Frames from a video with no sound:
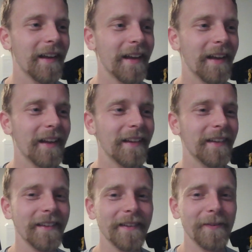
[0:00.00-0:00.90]

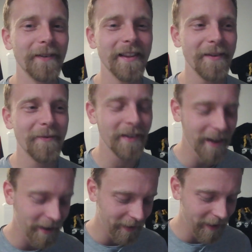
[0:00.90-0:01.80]
And what do they want
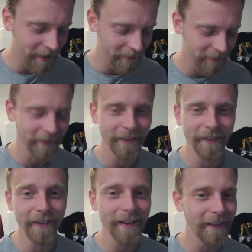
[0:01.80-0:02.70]
out of life?
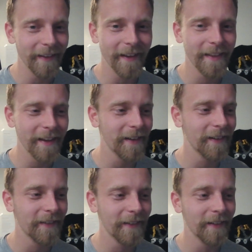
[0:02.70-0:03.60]
Well, they think
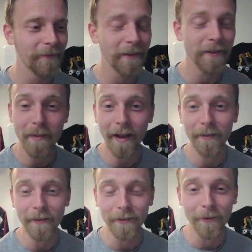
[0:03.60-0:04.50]

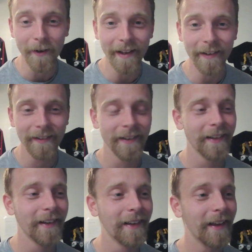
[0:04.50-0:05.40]
Fitzpatrick is great,
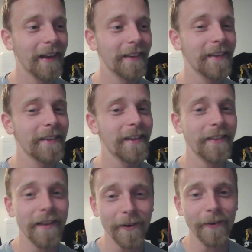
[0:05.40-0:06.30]
and they
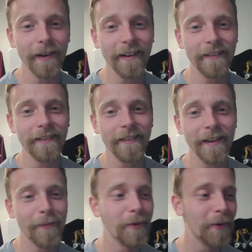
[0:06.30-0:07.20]
think they're great.
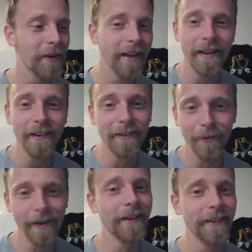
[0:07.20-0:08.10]
They're born into
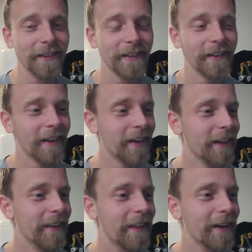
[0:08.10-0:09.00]
greatness.
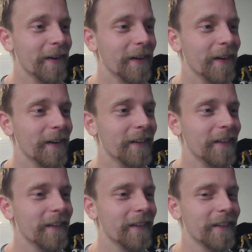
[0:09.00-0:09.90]
They're
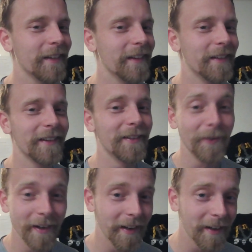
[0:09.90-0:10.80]
just
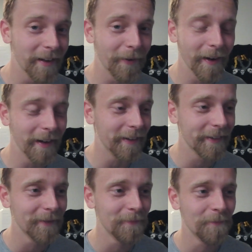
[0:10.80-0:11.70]
sorted into
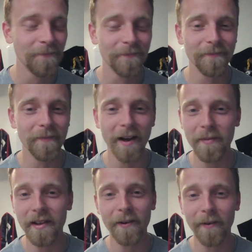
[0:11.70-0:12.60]
greatness by
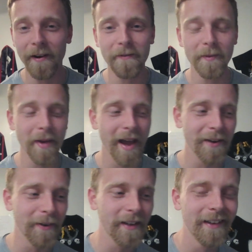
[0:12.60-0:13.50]
being around
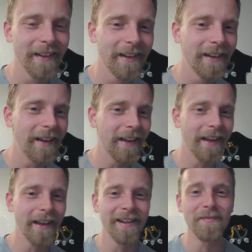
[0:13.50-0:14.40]
Fitzpatrick
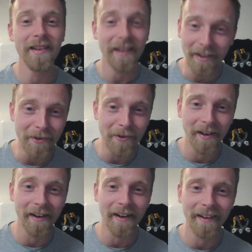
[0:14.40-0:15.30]
and being a
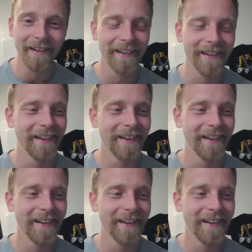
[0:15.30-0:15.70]
Yukon,